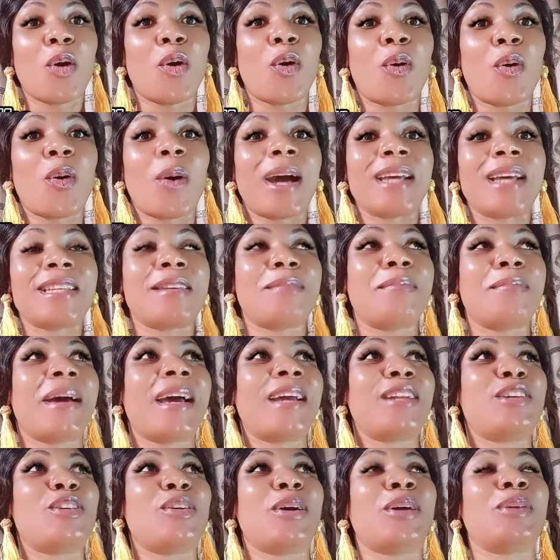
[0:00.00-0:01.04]
or as a
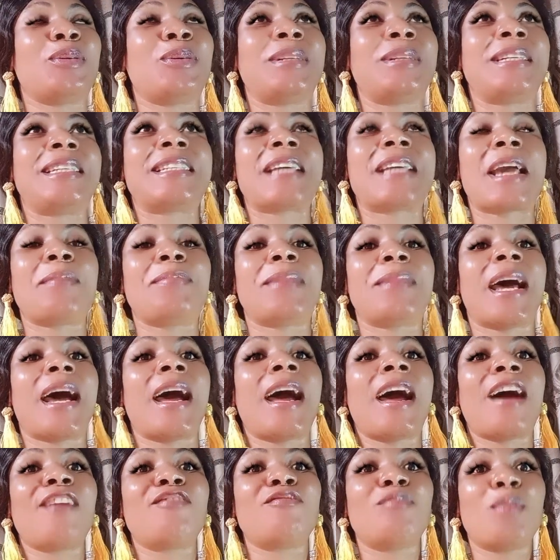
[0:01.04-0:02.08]
man you are not the type that
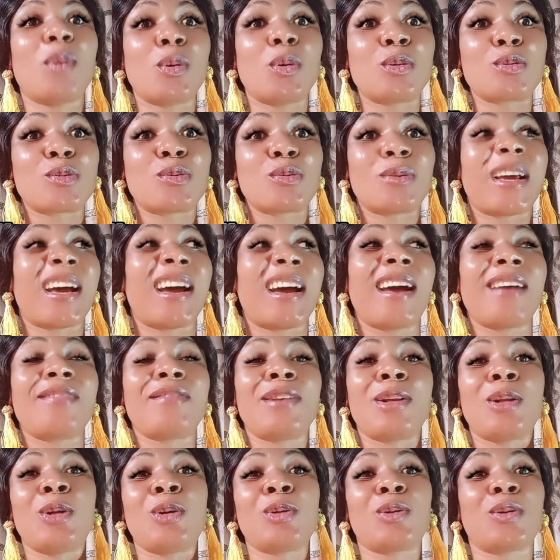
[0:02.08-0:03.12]
have muscle, that have
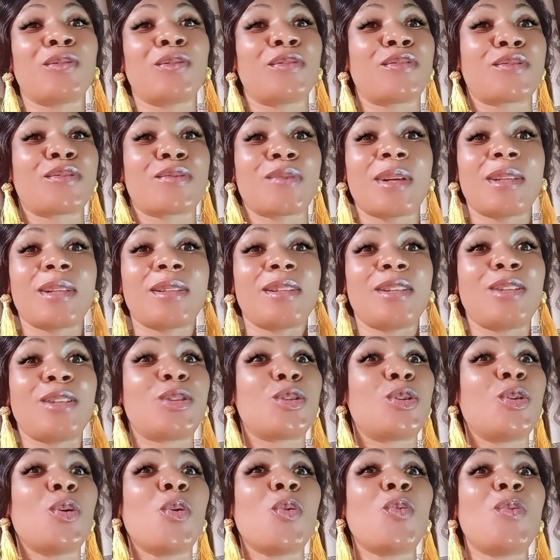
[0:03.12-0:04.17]
a lot of strength,
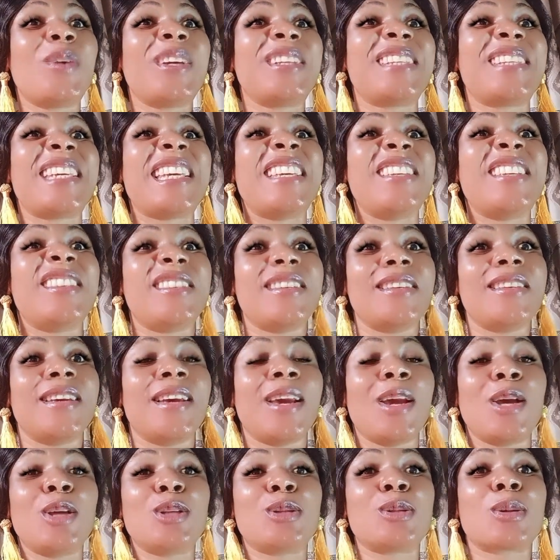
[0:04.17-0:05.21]
it's not always easy
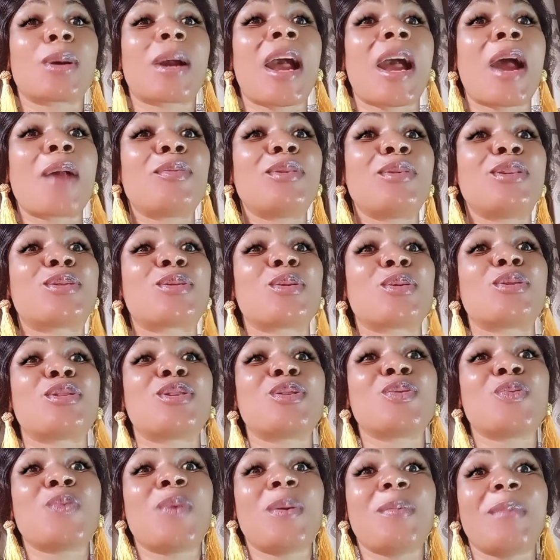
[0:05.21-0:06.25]
to carry
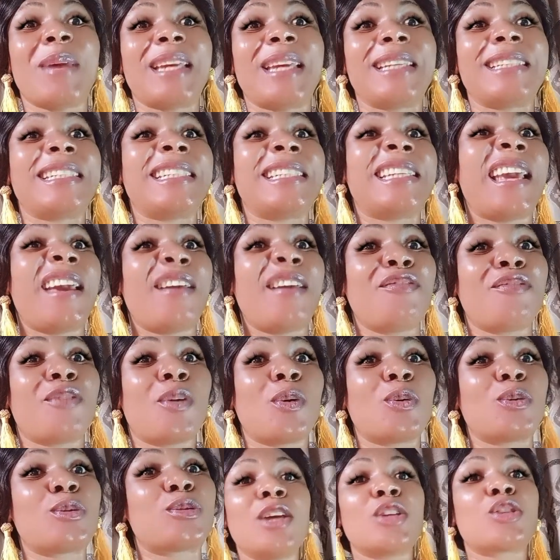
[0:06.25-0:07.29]
such women.
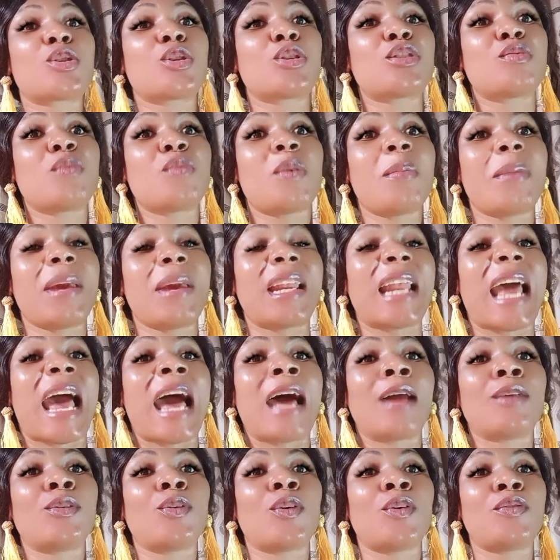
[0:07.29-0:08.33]
Therefore, such women
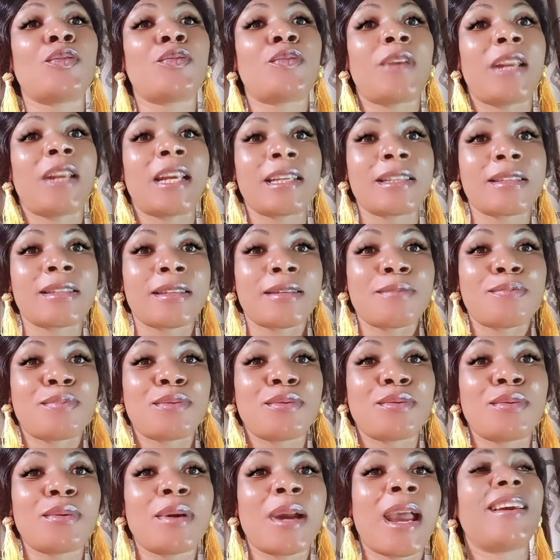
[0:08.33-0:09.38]
are not
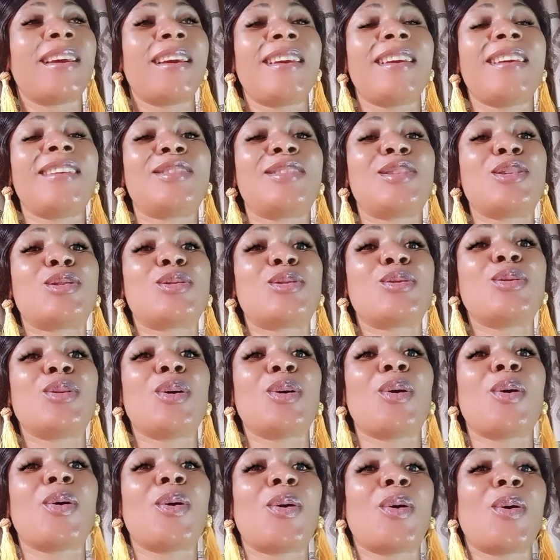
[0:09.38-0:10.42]
flexible. It is
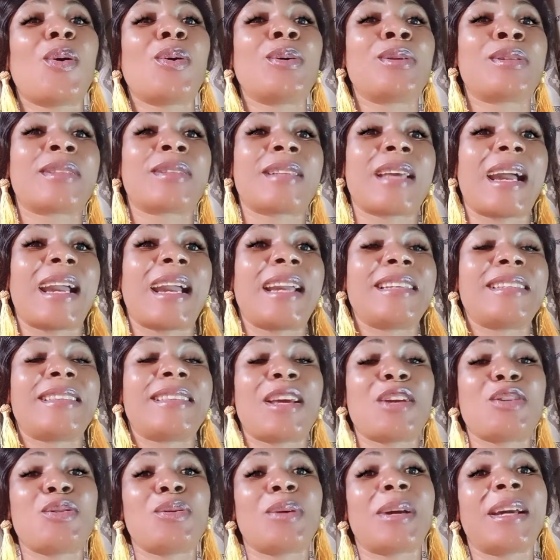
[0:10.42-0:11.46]
not all styles
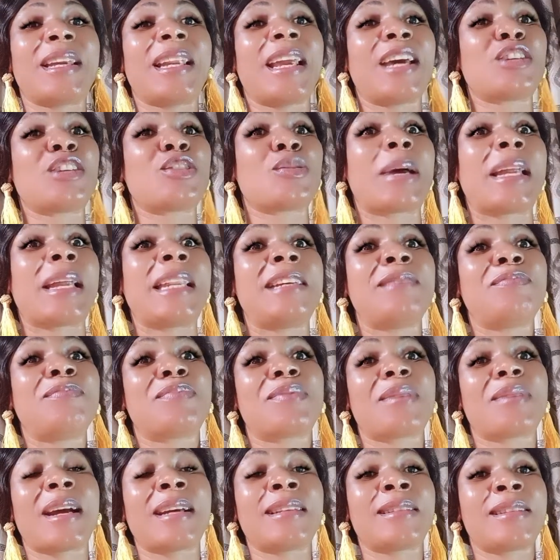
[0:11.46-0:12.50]
that you can actually
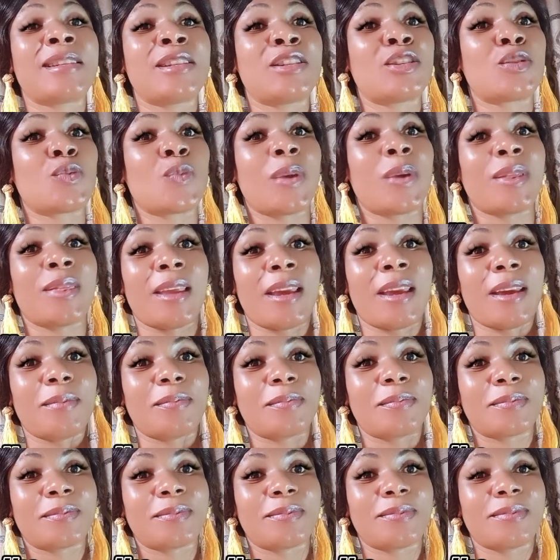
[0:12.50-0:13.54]
practice with
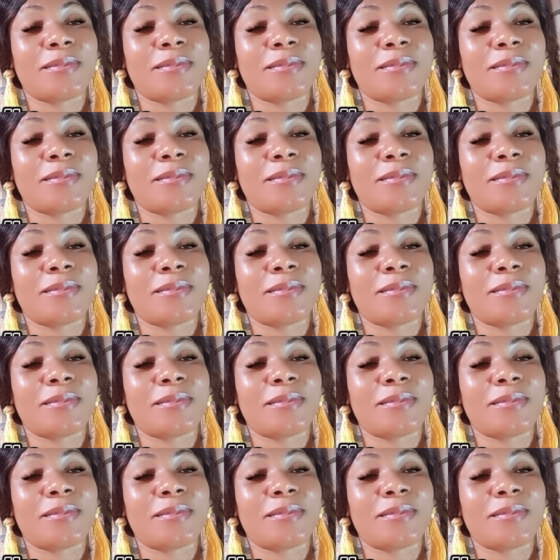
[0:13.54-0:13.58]
them.